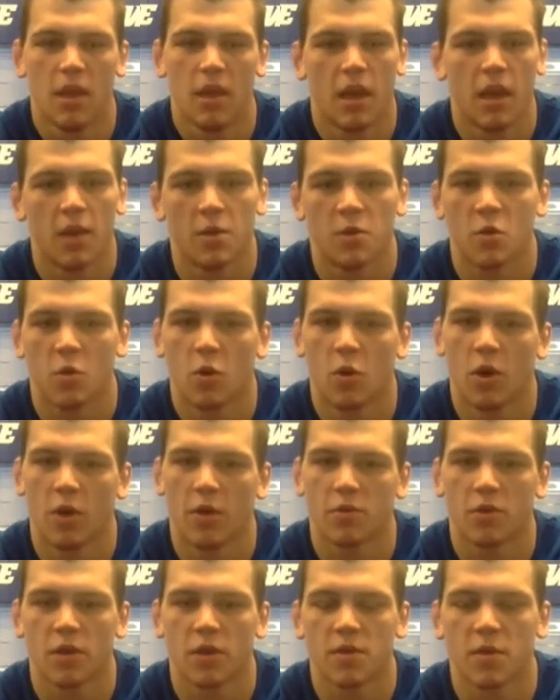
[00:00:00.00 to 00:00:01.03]
High school, I
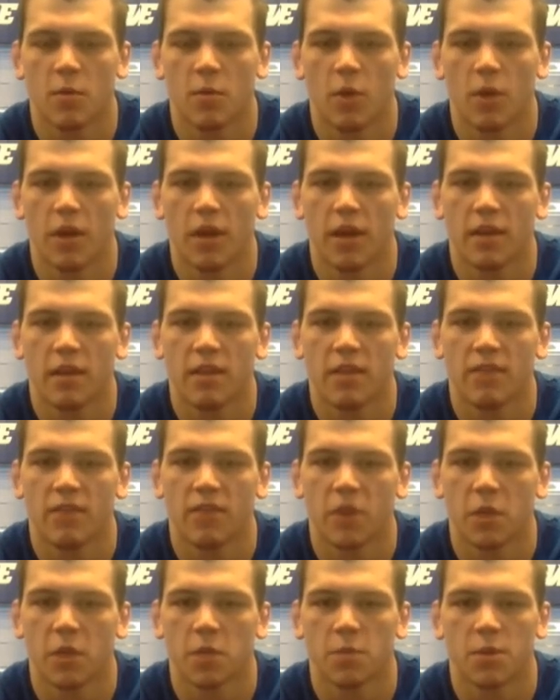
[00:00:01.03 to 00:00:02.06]
was wrestling 119
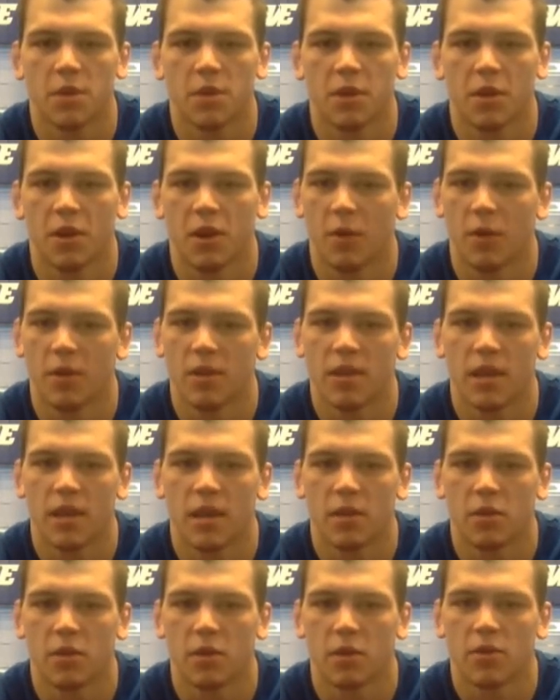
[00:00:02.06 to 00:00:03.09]
freshman year. I went
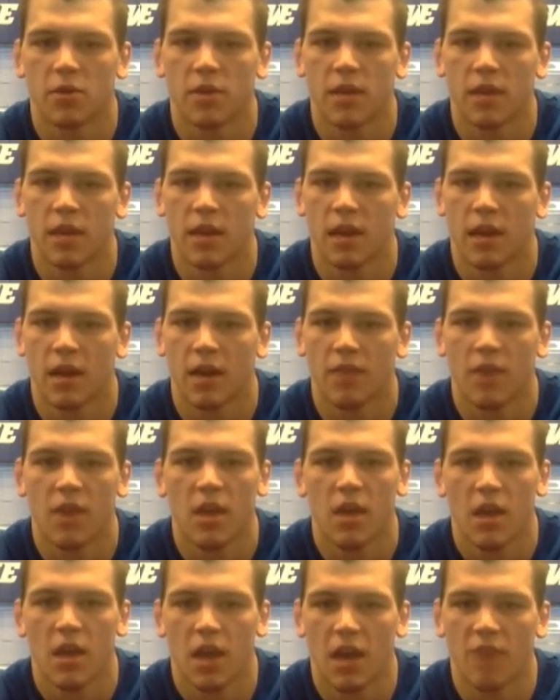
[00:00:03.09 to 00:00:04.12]
10-13, and
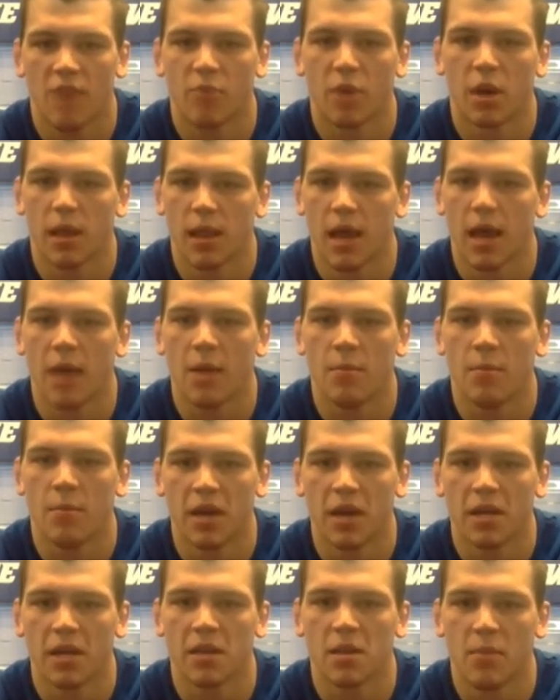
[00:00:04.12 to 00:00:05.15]
I've put a lot of
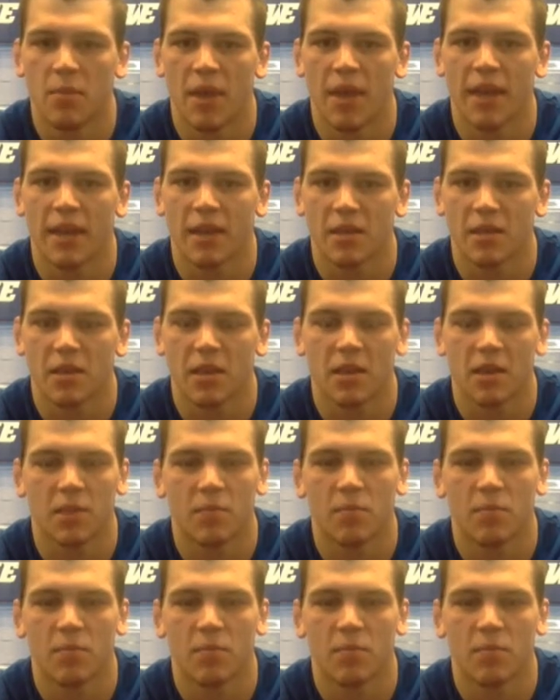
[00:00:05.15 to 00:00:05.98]
money in the bank. It's like